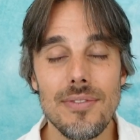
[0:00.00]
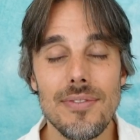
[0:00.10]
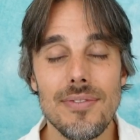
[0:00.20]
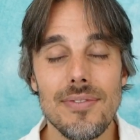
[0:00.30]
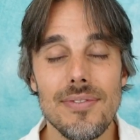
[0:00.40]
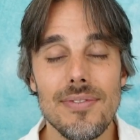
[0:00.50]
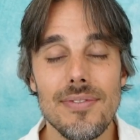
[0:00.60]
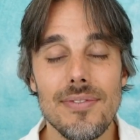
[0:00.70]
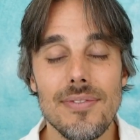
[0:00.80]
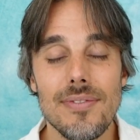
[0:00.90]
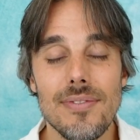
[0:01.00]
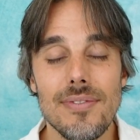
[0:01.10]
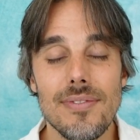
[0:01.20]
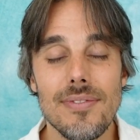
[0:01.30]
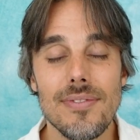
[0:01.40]

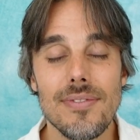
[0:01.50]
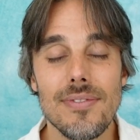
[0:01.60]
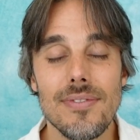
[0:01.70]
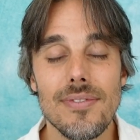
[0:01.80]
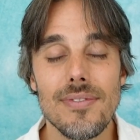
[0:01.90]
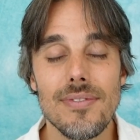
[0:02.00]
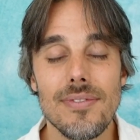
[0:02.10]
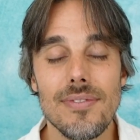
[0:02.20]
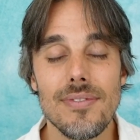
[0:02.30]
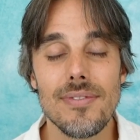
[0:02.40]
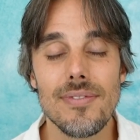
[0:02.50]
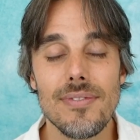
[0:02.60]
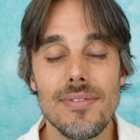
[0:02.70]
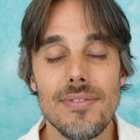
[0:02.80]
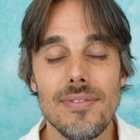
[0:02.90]

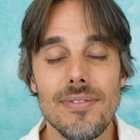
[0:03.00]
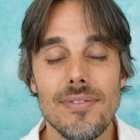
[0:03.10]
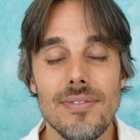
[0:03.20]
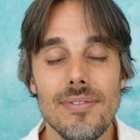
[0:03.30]
Nothing is said.